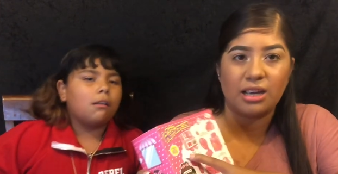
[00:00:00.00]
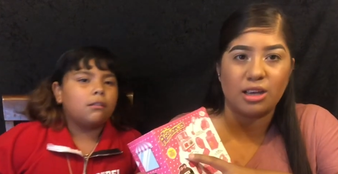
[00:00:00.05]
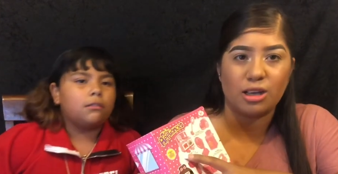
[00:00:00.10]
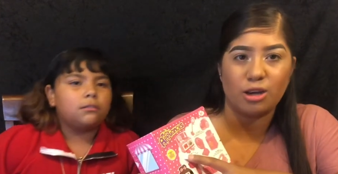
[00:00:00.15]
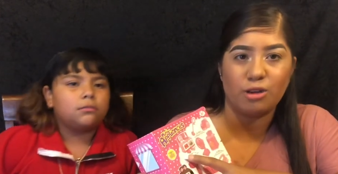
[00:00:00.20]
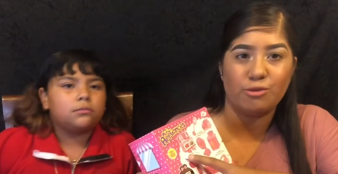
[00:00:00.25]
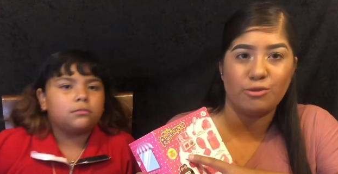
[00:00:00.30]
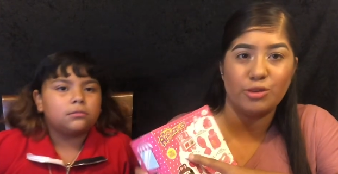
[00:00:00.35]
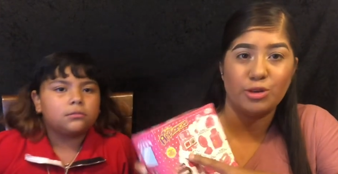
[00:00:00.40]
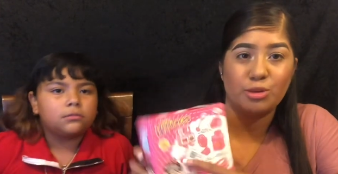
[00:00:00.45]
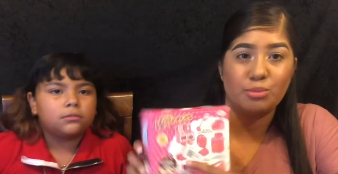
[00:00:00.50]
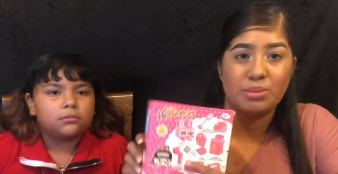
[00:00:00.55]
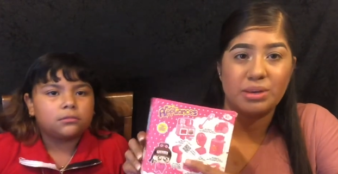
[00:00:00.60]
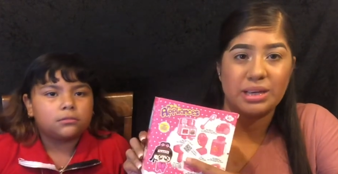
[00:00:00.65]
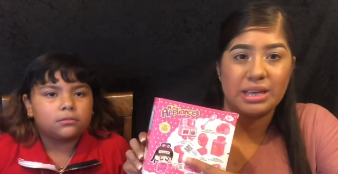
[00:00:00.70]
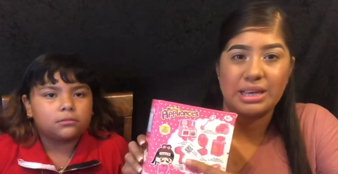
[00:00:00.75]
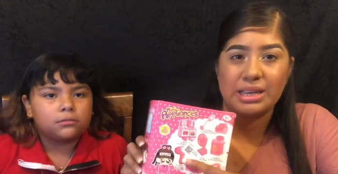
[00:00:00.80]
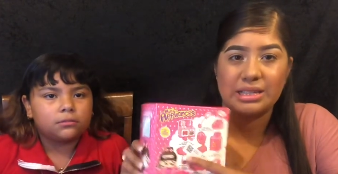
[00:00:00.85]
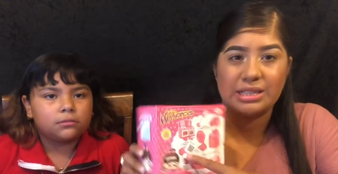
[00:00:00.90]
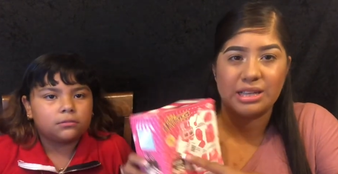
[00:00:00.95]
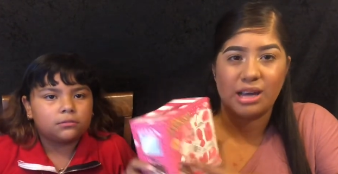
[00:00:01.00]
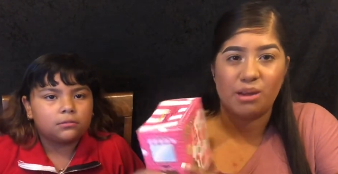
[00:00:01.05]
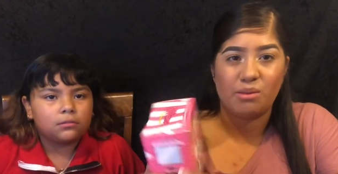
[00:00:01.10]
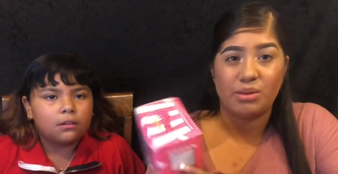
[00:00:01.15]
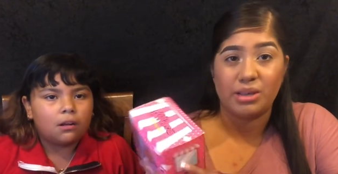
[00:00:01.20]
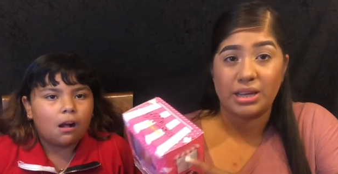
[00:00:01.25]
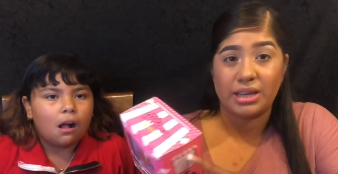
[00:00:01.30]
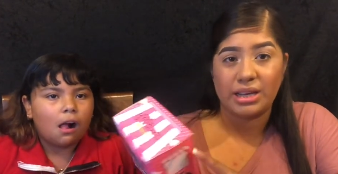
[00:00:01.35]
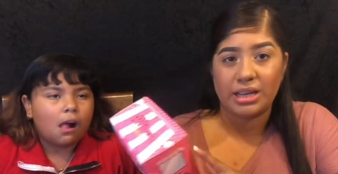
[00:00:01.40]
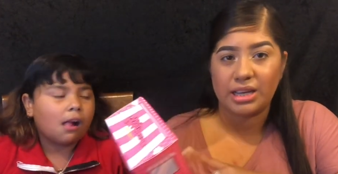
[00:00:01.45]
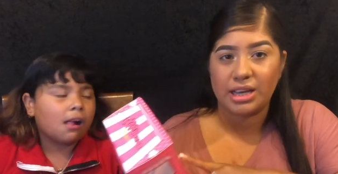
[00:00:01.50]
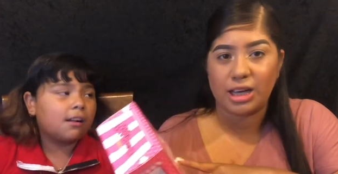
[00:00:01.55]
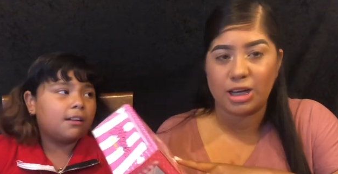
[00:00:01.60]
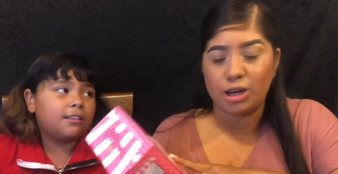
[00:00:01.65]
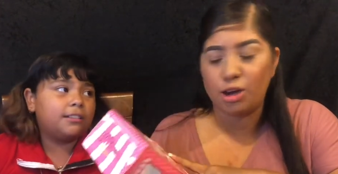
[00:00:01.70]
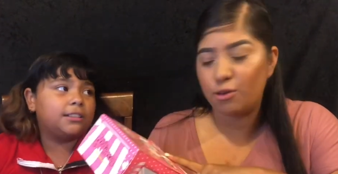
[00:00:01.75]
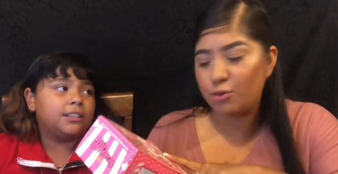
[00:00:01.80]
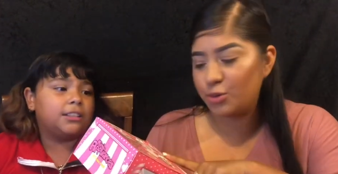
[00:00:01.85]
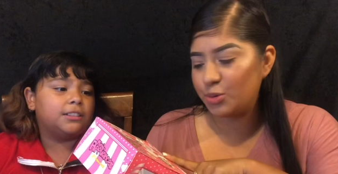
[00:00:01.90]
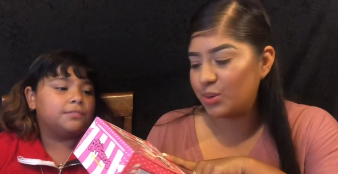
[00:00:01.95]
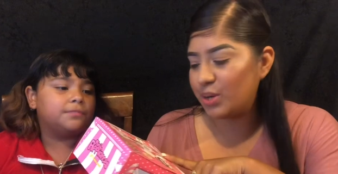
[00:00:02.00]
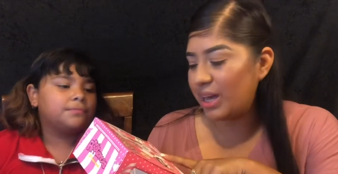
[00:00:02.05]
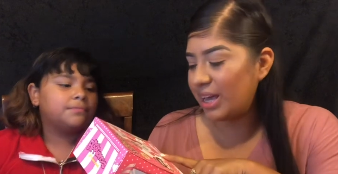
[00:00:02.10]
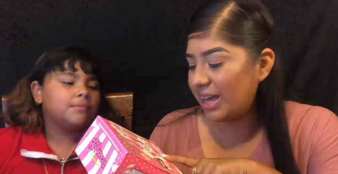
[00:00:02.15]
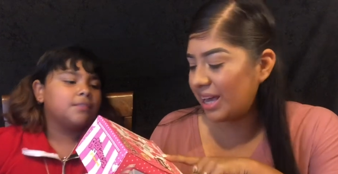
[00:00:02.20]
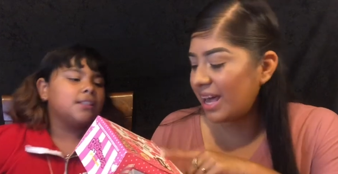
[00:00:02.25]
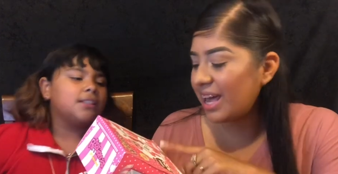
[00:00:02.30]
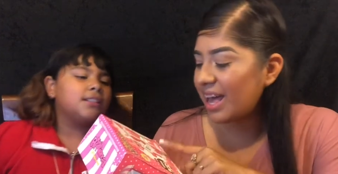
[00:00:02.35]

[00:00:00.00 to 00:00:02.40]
Speaker 1: cook your food, but it's not really gonna cook no, no. food.